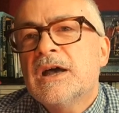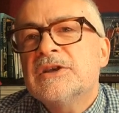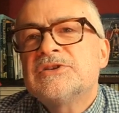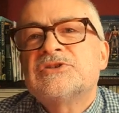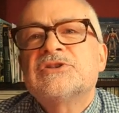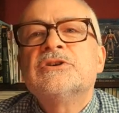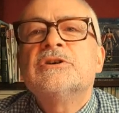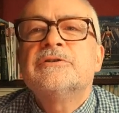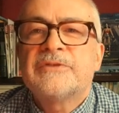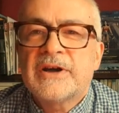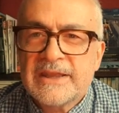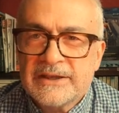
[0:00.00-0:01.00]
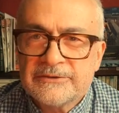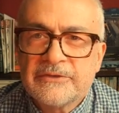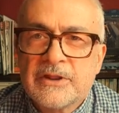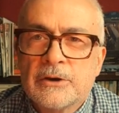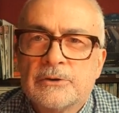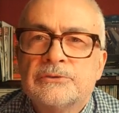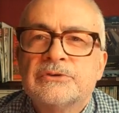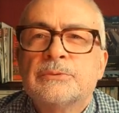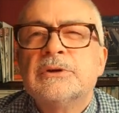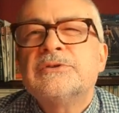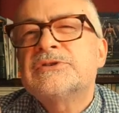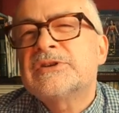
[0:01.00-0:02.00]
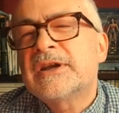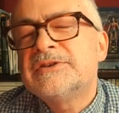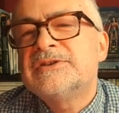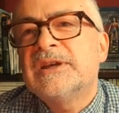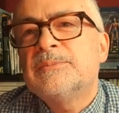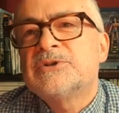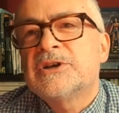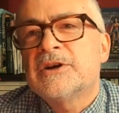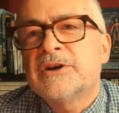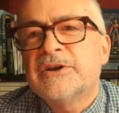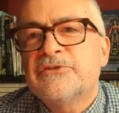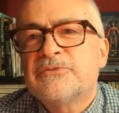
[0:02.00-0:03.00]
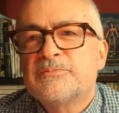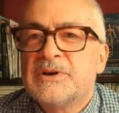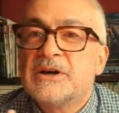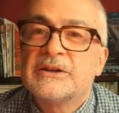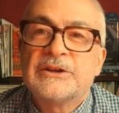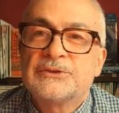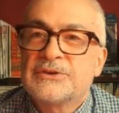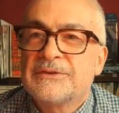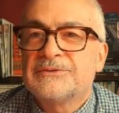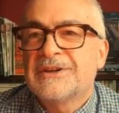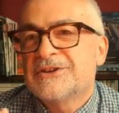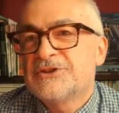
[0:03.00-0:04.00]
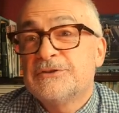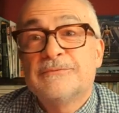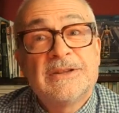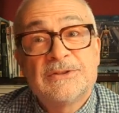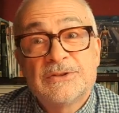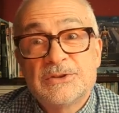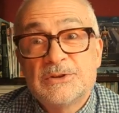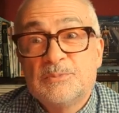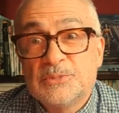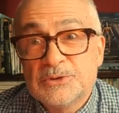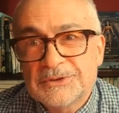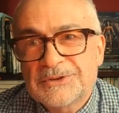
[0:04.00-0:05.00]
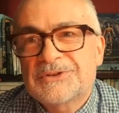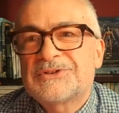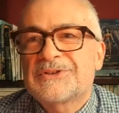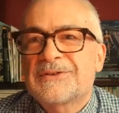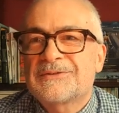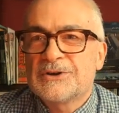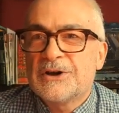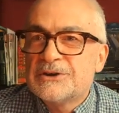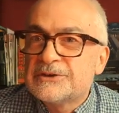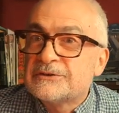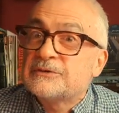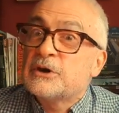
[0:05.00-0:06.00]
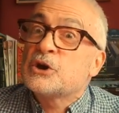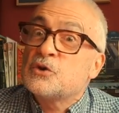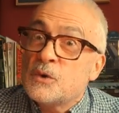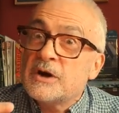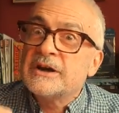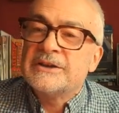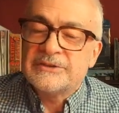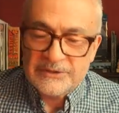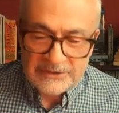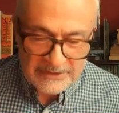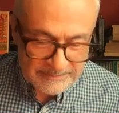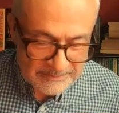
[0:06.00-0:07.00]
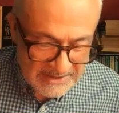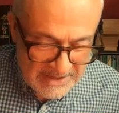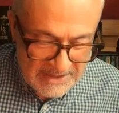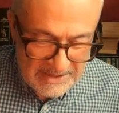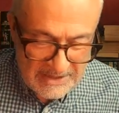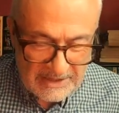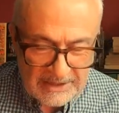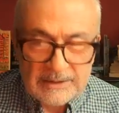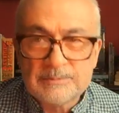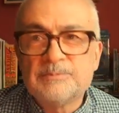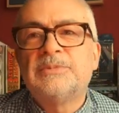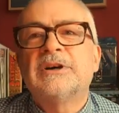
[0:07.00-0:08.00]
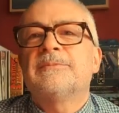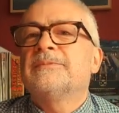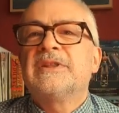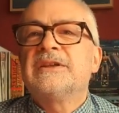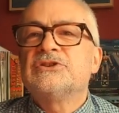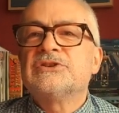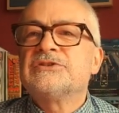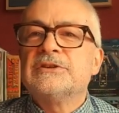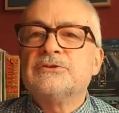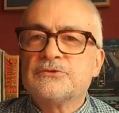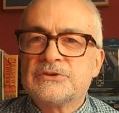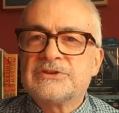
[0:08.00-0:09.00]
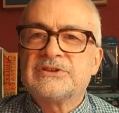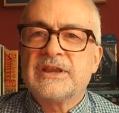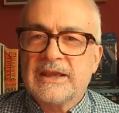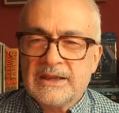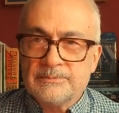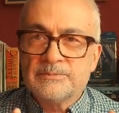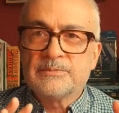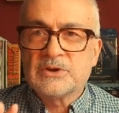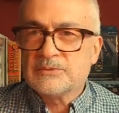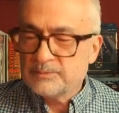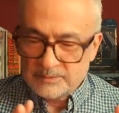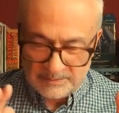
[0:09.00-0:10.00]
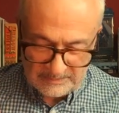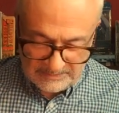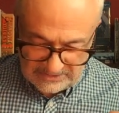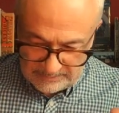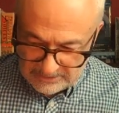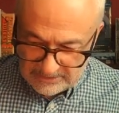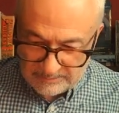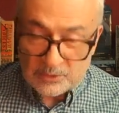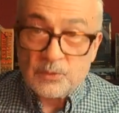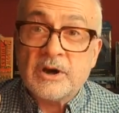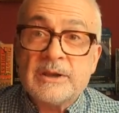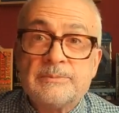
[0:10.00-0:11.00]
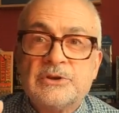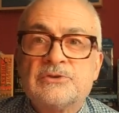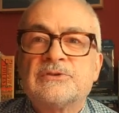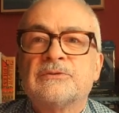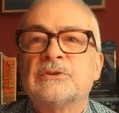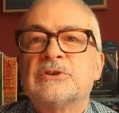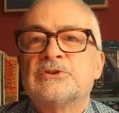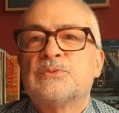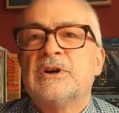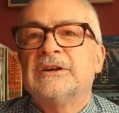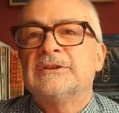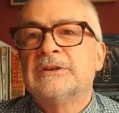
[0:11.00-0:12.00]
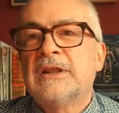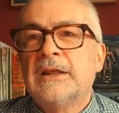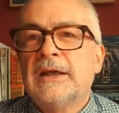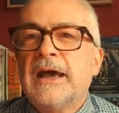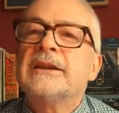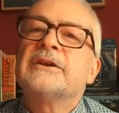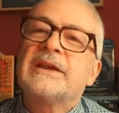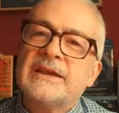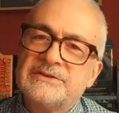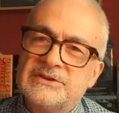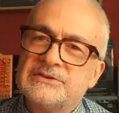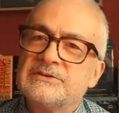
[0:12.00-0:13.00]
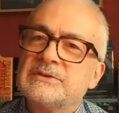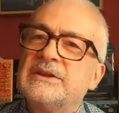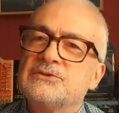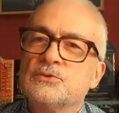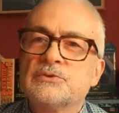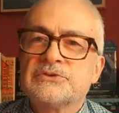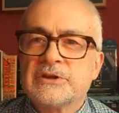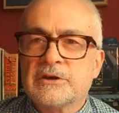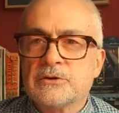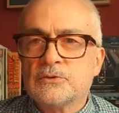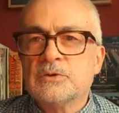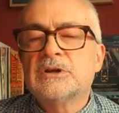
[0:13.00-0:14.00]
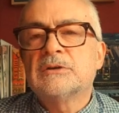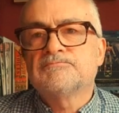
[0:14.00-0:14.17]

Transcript: a survey of those. I won't say a deep dive, partly because I haven't actually read the books. I've kind of acquired them, um, but they're just interesting and some of them quite beautiful as well. And I guess it's it's also